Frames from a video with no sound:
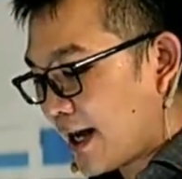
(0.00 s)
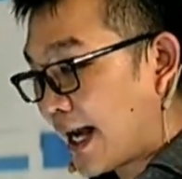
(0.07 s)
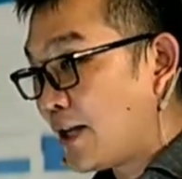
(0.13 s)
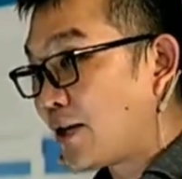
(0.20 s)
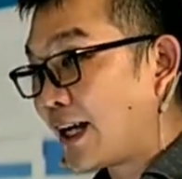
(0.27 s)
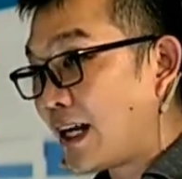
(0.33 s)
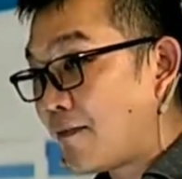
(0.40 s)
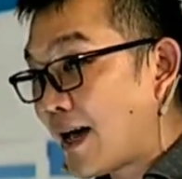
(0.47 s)
And
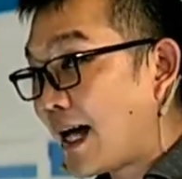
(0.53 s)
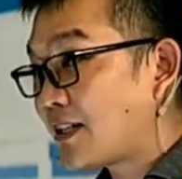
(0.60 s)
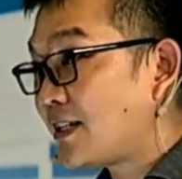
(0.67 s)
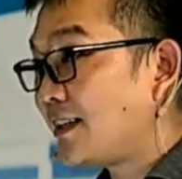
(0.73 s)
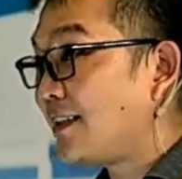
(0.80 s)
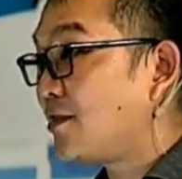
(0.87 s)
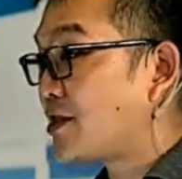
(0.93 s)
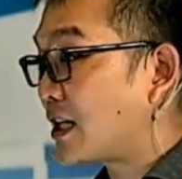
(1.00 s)
you can
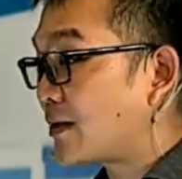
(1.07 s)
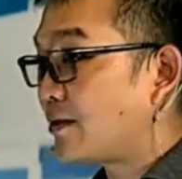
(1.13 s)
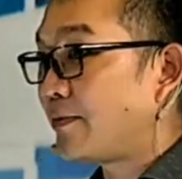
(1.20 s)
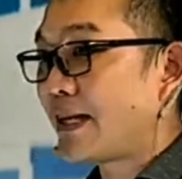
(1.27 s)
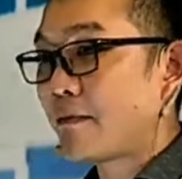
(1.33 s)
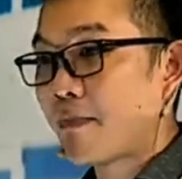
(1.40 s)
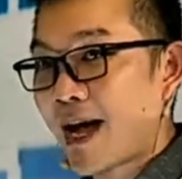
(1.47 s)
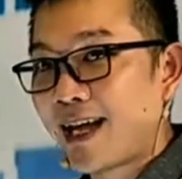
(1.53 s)
imagine these germs
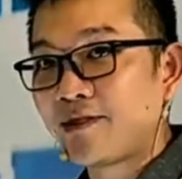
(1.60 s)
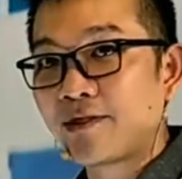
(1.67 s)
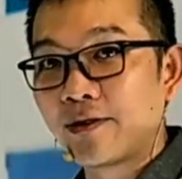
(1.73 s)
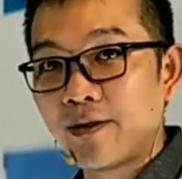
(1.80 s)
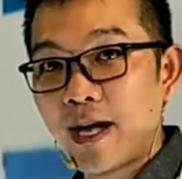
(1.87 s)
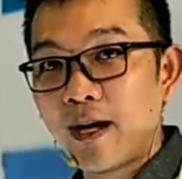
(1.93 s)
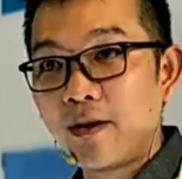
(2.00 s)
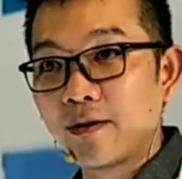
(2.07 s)
being passed
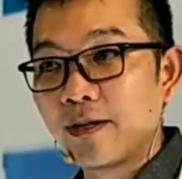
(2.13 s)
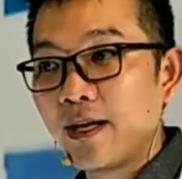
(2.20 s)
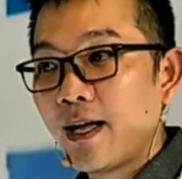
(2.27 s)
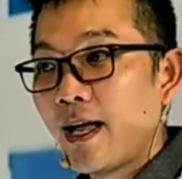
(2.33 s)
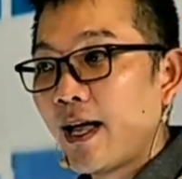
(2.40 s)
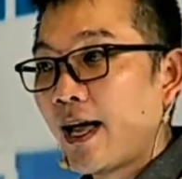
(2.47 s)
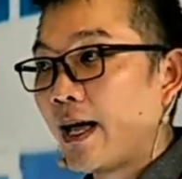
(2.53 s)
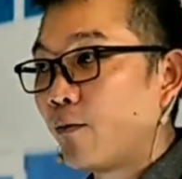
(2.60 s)
around,
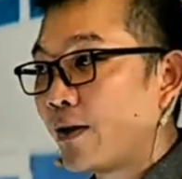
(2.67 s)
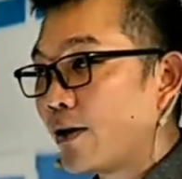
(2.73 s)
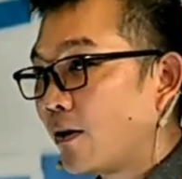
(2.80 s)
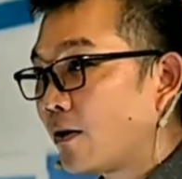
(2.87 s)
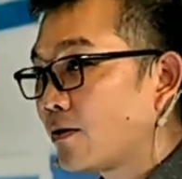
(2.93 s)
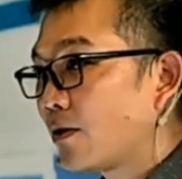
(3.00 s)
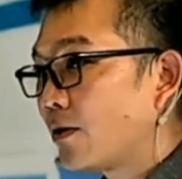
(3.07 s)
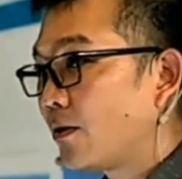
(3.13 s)
and we
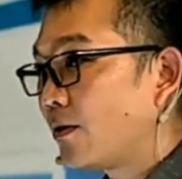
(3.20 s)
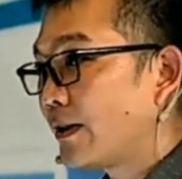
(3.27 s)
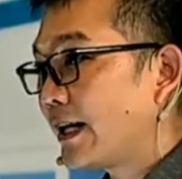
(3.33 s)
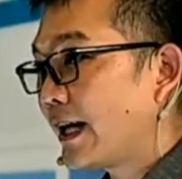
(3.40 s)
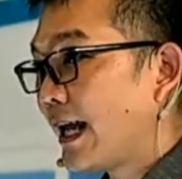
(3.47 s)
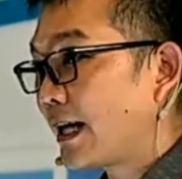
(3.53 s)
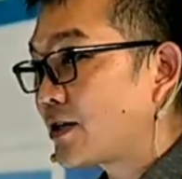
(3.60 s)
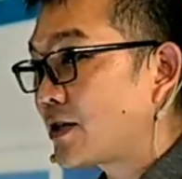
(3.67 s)
all know
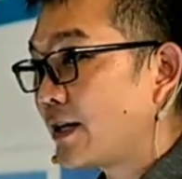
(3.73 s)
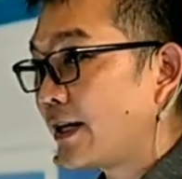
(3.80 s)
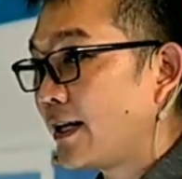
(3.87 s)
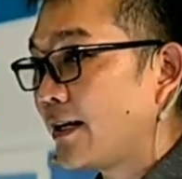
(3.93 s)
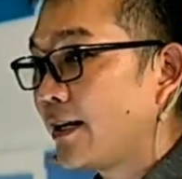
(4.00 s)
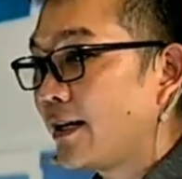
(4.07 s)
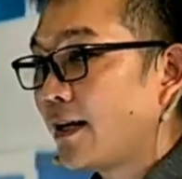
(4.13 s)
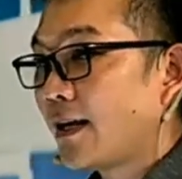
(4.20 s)
that
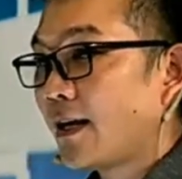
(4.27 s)
actually